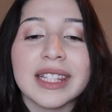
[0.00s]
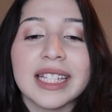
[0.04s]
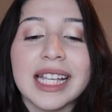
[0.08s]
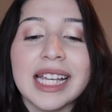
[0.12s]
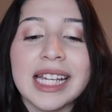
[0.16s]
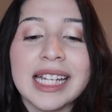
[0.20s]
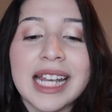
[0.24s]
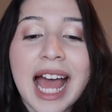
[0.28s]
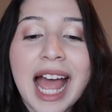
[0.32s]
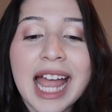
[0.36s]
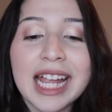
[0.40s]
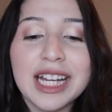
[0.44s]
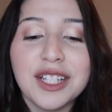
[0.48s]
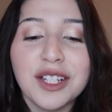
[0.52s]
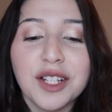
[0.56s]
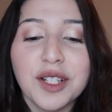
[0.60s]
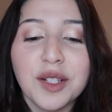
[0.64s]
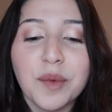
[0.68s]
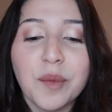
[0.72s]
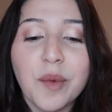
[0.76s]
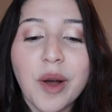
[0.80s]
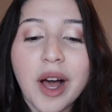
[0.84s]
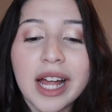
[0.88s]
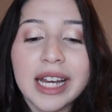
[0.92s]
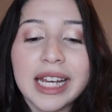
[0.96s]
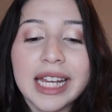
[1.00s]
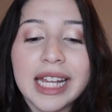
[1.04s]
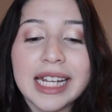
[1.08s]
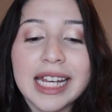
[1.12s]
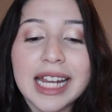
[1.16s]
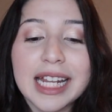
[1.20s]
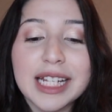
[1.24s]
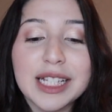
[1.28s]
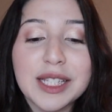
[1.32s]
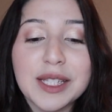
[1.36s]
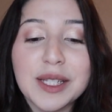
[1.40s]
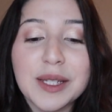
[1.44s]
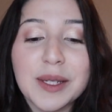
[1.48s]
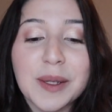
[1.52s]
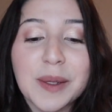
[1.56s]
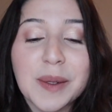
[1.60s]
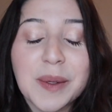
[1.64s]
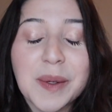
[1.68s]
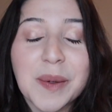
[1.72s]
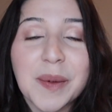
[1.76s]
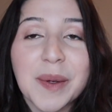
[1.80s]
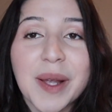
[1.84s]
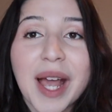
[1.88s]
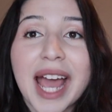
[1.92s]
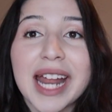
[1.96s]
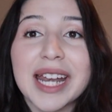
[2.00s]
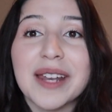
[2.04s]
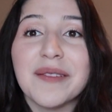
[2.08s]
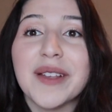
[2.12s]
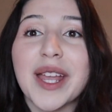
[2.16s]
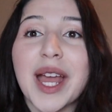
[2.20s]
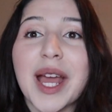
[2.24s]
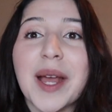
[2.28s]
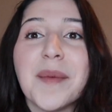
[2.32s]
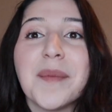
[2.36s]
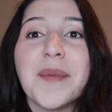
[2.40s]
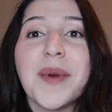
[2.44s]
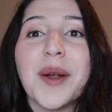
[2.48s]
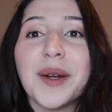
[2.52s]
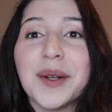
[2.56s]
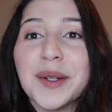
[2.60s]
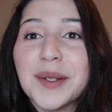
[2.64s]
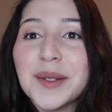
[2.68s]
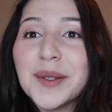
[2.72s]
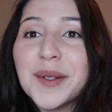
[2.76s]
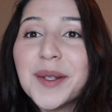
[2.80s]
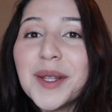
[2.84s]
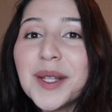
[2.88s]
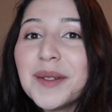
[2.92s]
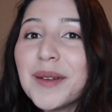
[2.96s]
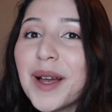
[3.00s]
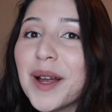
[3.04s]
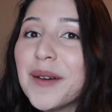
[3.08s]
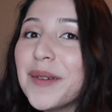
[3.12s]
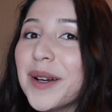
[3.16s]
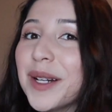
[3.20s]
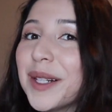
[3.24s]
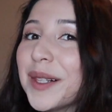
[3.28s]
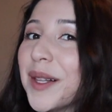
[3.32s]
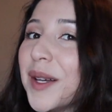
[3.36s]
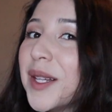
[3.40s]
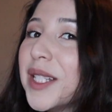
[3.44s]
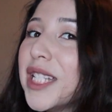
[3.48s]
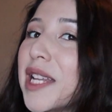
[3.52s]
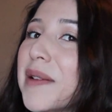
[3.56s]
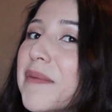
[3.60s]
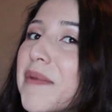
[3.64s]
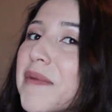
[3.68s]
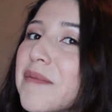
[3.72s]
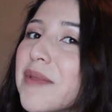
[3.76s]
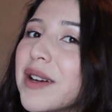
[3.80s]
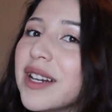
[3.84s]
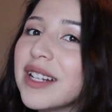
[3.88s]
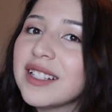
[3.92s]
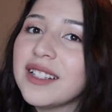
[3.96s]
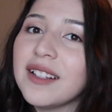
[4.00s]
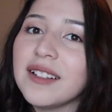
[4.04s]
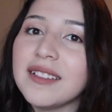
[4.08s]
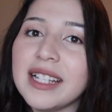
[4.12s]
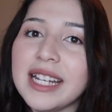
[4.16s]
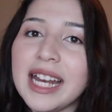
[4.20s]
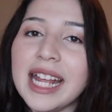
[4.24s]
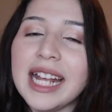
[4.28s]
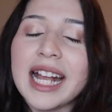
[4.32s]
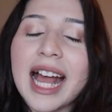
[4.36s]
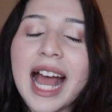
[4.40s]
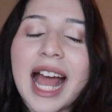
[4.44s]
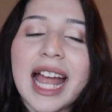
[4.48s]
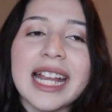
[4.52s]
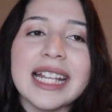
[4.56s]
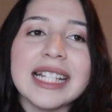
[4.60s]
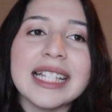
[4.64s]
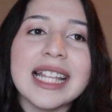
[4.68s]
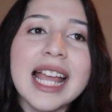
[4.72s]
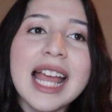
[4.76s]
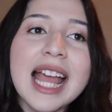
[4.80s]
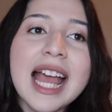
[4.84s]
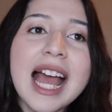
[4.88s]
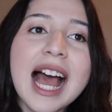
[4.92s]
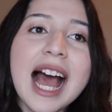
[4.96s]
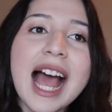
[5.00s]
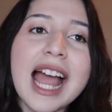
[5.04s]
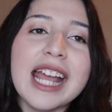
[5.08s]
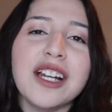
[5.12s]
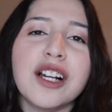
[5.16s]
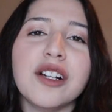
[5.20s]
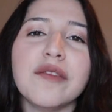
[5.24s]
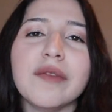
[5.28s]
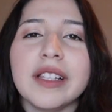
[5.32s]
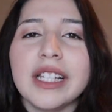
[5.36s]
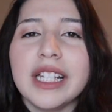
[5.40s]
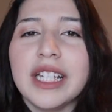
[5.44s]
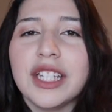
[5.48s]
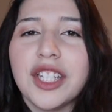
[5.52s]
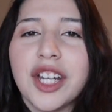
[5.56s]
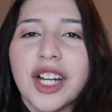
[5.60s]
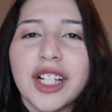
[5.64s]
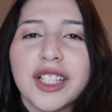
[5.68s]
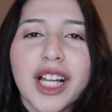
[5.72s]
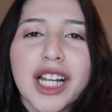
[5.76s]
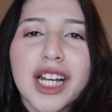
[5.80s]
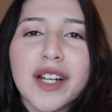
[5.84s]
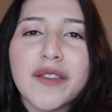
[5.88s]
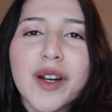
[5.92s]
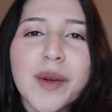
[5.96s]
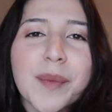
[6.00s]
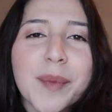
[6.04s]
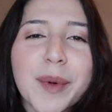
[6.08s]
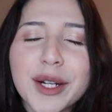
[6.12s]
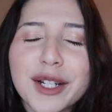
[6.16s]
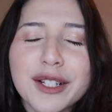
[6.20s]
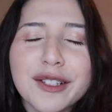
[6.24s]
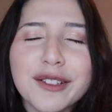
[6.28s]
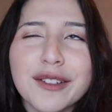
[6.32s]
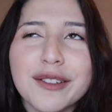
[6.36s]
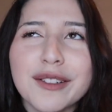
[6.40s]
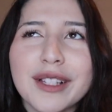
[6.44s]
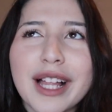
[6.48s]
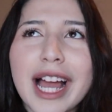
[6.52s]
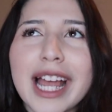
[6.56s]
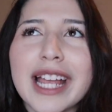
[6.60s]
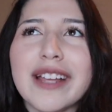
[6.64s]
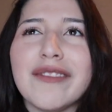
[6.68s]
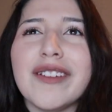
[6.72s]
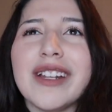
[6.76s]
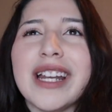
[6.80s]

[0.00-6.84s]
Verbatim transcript: And I just wanted to kind of get personal. That's why we're close up and personal today, guys. I don't really share a lot of our personal life.